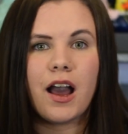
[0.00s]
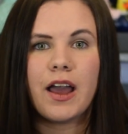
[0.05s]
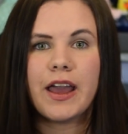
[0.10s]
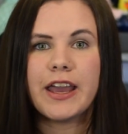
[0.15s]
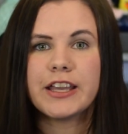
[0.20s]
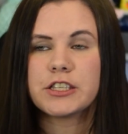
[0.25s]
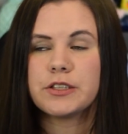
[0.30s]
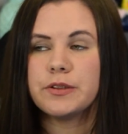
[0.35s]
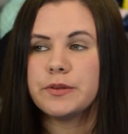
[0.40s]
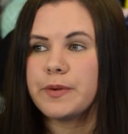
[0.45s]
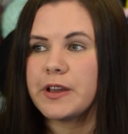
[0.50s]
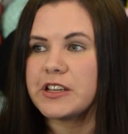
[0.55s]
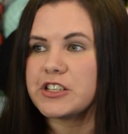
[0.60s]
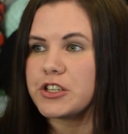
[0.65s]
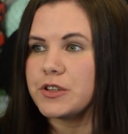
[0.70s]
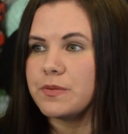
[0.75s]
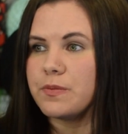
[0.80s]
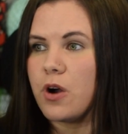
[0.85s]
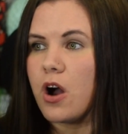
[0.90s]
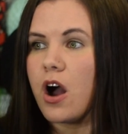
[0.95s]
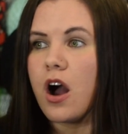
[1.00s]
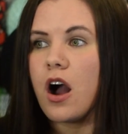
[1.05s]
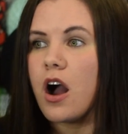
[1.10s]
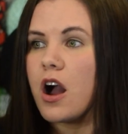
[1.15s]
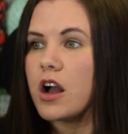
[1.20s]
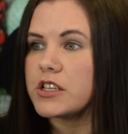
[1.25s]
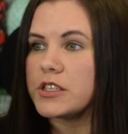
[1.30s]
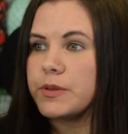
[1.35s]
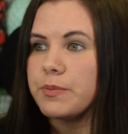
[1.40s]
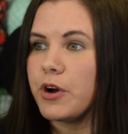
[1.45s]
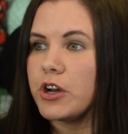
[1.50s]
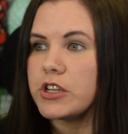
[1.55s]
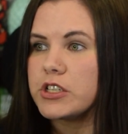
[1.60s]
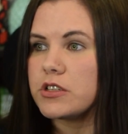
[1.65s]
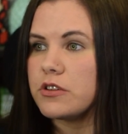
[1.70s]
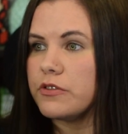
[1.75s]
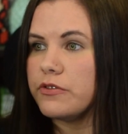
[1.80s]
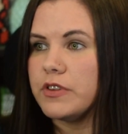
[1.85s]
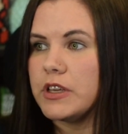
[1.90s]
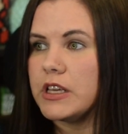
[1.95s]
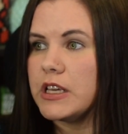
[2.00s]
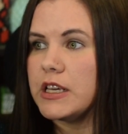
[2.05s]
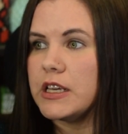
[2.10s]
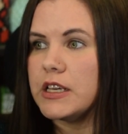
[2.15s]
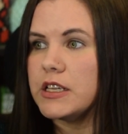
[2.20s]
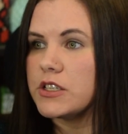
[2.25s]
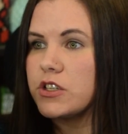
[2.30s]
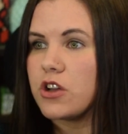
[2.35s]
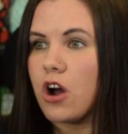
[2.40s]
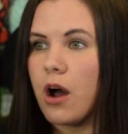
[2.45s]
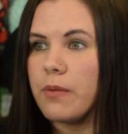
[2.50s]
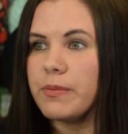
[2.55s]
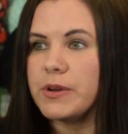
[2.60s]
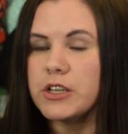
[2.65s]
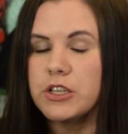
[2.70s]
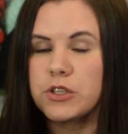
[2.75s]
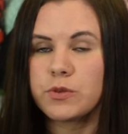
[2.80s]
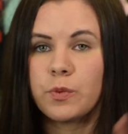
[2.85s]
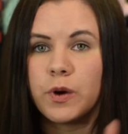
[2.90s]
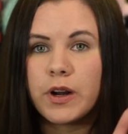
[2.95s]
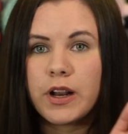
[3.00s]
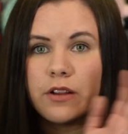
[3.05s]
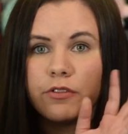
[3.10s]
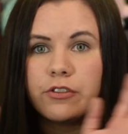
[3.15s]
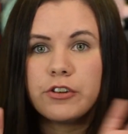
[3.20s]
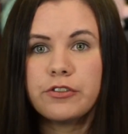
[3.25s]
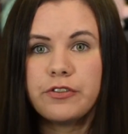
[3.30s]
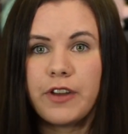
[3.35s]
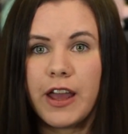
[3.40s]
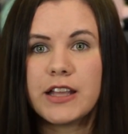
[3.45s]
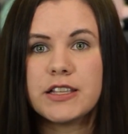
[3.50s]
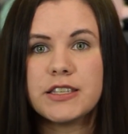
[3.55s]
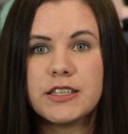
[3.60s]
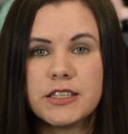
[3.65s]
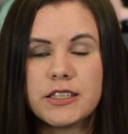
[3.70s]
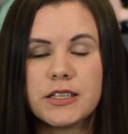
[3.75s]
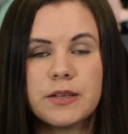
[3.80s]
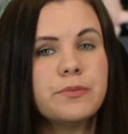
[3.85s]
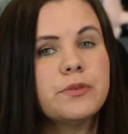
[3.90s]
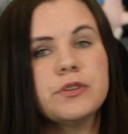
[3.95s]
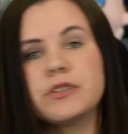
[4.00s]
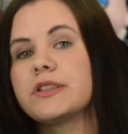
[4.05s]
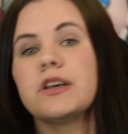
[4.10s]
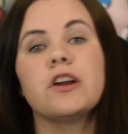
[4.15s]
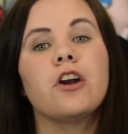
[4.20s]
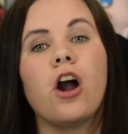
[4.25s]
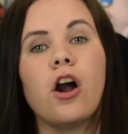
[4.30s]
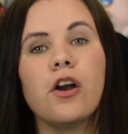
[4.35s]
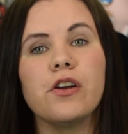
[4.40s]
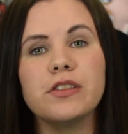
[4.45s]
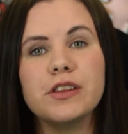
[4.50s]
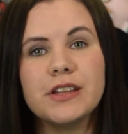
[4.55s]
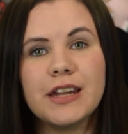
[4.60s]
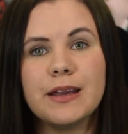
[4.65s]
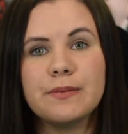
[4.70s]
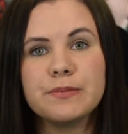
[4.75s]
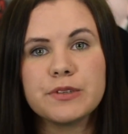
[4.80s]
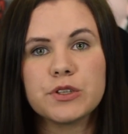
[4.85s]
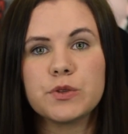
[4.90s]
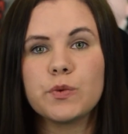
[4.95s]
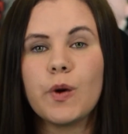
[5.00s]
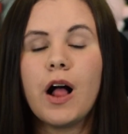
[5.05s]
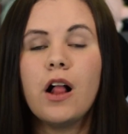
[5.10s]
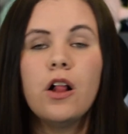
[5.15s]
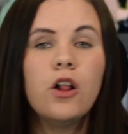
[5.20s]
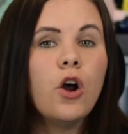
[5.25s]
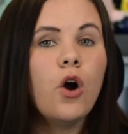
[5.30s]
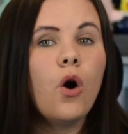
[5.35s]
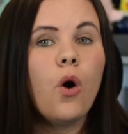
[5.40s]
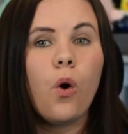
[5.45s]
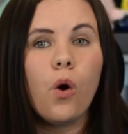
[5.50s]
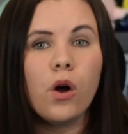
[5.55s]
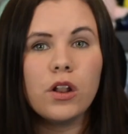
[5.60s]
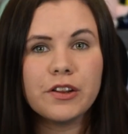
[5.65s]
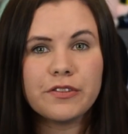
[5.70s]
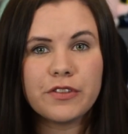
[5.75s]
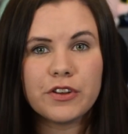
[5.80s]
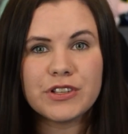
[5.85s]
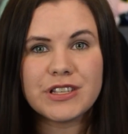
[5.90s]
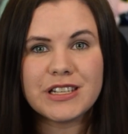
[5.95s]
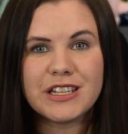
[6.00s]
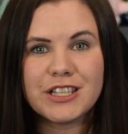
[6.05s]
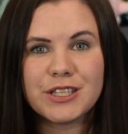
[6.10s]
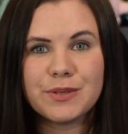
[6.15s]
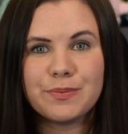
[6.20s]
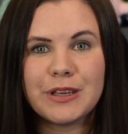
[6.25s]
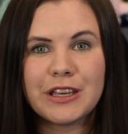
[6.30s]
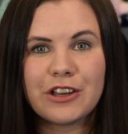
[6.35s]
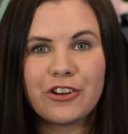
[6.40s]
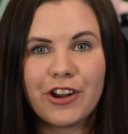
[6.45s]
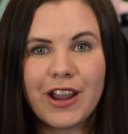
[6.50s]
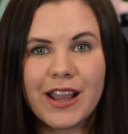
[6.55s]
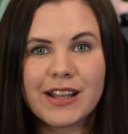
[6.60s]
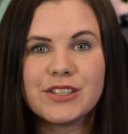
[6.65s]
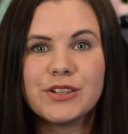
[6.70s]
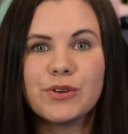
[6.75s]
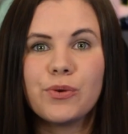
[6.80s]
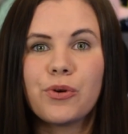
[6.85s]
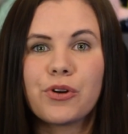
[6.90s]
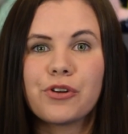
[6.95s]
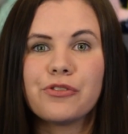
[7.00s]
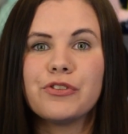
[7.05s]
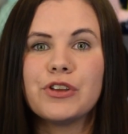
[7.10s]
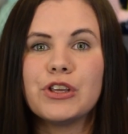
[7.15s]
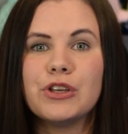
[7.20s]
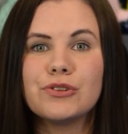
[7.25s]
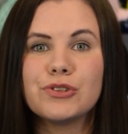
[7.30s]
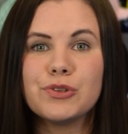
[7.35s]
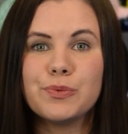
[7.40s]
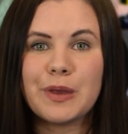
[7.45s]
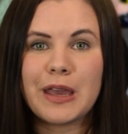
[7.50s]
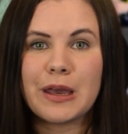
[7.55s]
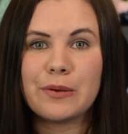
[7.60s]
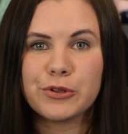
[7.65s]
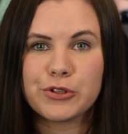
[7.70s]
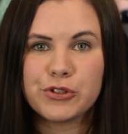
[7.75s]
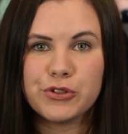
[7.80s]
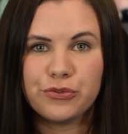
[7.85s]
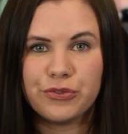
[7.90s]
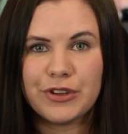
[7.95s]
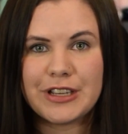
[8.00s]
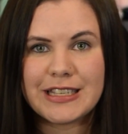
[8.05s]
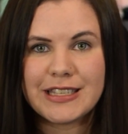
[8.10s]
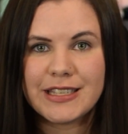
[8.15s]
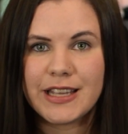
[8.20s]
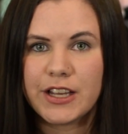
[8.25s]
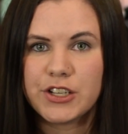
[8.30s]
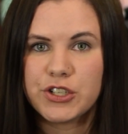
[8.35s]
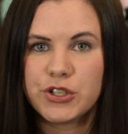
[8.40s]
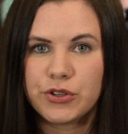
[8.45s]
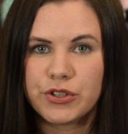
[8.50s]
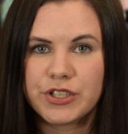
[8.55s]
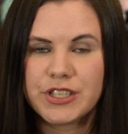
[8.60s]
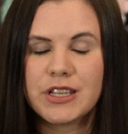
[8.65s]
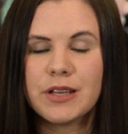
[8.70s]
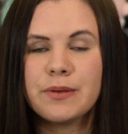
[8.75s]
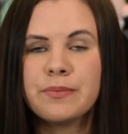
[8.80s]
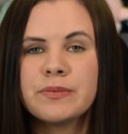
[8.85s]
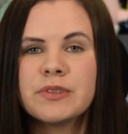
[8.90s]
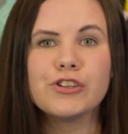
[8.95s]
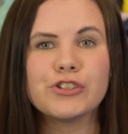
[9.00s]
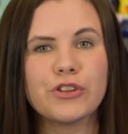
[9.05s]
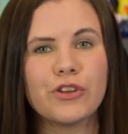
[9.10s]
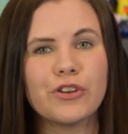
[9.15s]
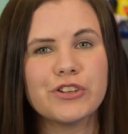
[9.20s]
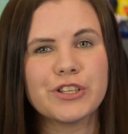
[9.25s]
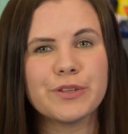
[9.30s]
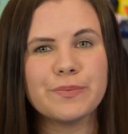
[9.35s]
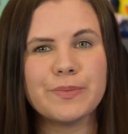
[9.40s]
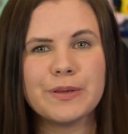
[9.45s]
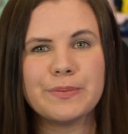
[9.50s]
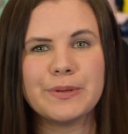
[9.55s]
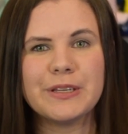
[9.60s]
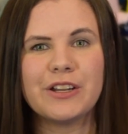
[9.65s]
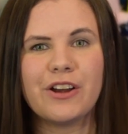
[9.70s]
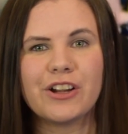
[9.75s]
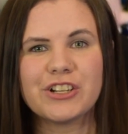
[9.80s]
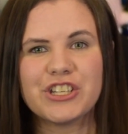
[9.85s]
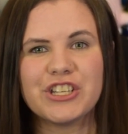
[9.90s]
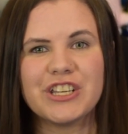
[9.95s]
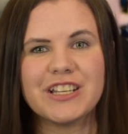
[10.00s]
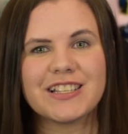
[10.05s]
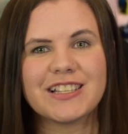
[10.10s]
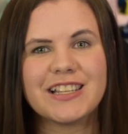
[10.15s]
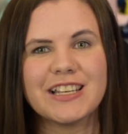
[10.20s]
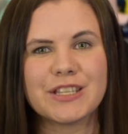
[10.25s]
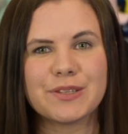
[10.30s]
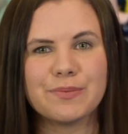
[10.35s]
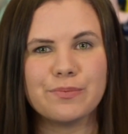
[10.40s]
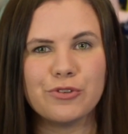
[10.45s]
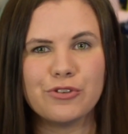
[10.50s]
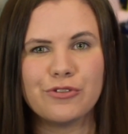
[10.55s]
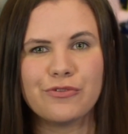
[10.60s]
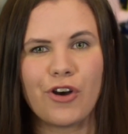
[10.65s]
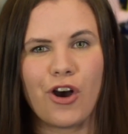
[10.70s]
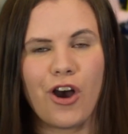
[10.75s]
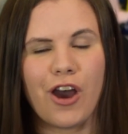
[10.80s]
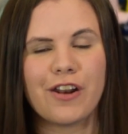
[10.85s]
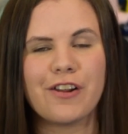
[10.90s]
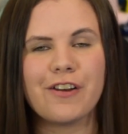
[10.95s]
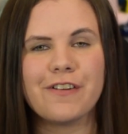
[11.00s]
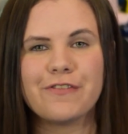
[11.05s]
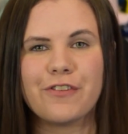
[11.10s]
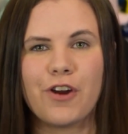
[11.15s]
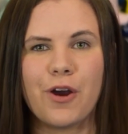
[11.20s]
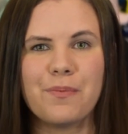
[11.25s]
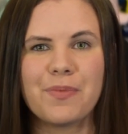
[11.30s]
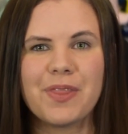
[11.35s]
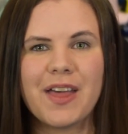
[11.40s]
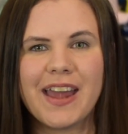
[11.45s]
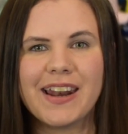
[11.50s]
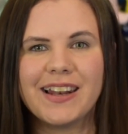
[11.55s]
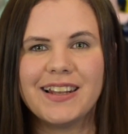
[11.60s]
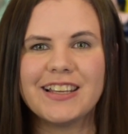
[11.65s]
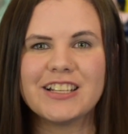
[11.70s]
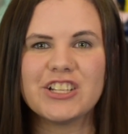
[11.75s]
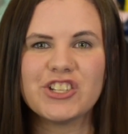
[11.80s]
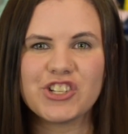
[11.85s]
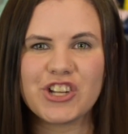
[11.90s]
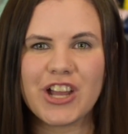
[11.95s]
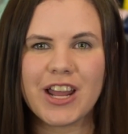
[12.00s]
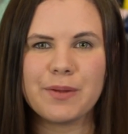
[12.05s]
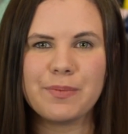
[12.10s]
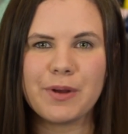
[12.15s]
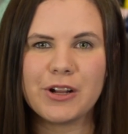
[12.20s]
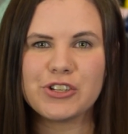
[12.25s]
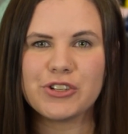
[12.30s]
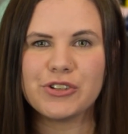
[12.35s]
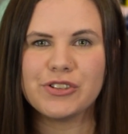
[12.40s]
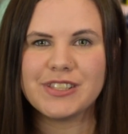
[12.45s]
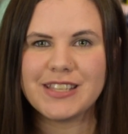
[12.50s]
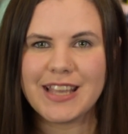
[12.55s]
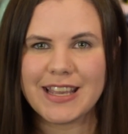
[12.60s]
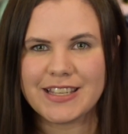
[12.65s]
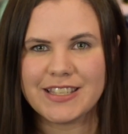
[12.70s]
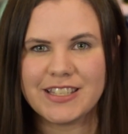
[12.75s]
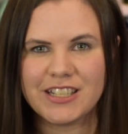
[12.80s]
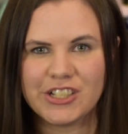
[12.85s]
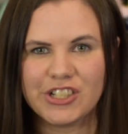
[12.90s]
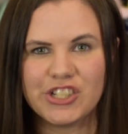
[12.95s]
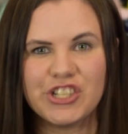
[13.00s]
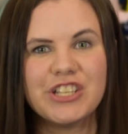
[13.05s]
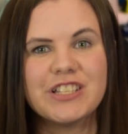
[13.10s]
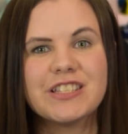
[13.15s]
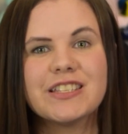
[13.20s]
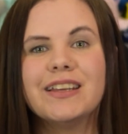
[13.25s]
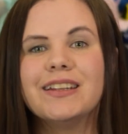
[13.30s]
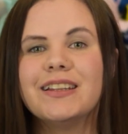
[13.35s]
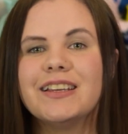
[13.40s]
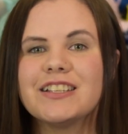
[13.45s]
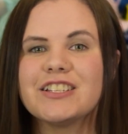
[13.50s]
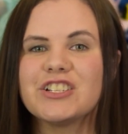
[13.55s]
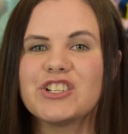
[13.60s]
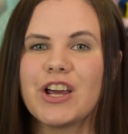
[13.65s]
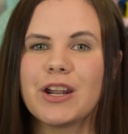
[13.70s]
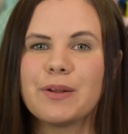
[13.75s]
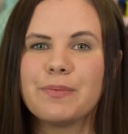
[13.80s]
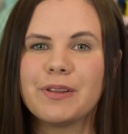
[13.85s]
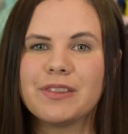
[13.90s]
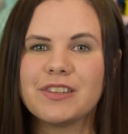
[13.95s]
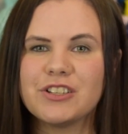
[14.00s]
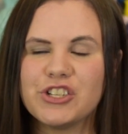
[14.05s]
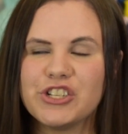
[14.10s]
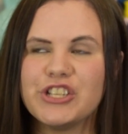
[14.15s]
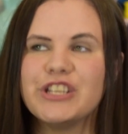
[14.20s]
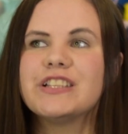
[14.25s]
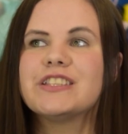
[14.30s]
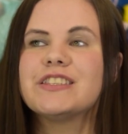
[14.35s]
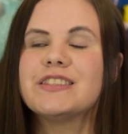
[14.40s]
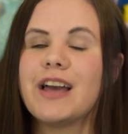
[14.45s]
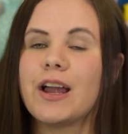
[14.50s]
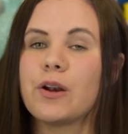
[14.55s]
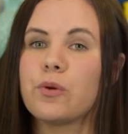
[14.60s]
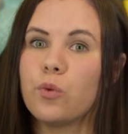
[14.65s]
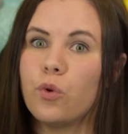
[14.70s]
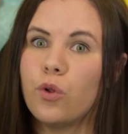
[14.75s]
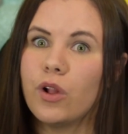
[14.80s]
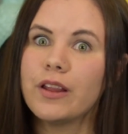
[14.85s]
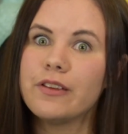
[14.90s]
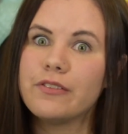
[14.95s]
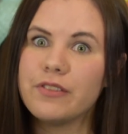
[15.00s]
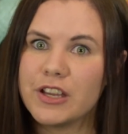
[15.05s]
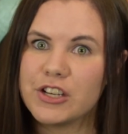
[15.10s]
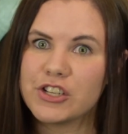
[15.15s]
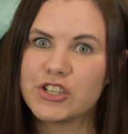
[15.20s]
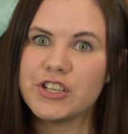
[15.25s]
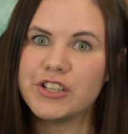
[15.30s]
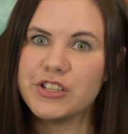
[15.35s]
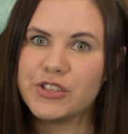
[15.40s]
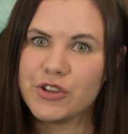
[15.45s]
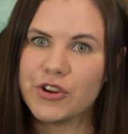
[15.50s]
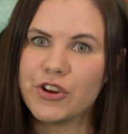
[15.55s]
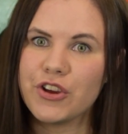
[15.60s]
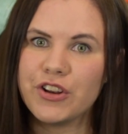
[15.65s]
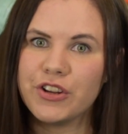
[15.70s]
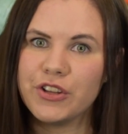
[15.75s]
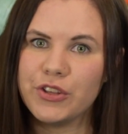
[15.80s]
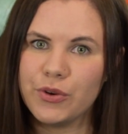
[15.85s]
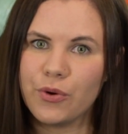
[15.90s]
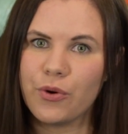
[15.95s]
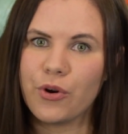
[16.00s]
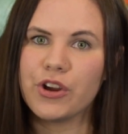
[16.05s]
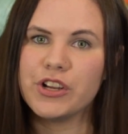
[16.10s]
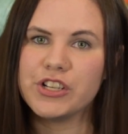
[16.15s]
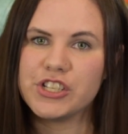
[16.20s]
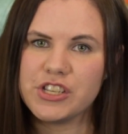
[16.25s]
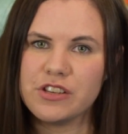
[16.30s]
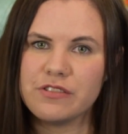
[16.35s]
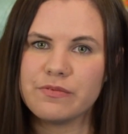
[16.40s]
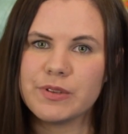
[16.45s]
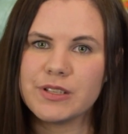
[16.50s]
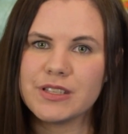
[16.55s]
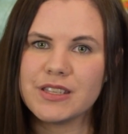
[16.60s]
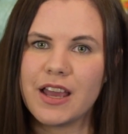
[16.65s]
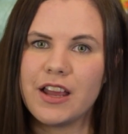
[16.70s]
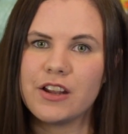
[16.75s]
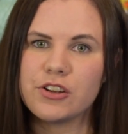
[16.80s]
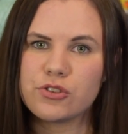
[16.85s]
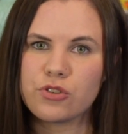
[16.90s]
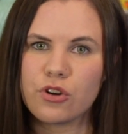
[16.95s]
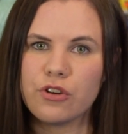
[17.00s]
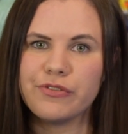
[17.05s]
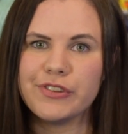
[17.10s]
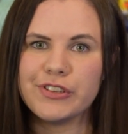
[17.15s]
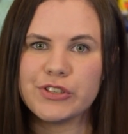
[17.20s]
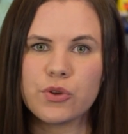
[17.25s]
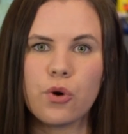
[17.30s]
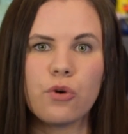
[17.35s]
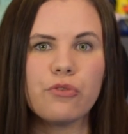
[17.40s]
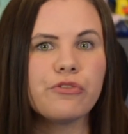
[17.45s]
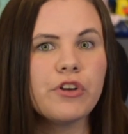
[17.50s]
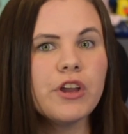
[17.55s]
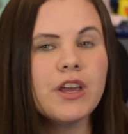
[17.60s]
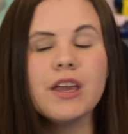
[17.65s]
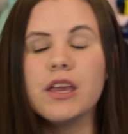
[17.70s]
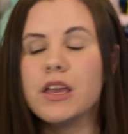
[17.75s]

exclamation marks, apostrophes, commas, whatever fancy symbols there are in the names as well, all of those need to be correct in order for you to be able to reset your sims. So those are the BB.Cheats. Let's move on from that. Let's chat about your testing cheats, and let's chat about the cheats that will eventually turn your achievements and trophies off.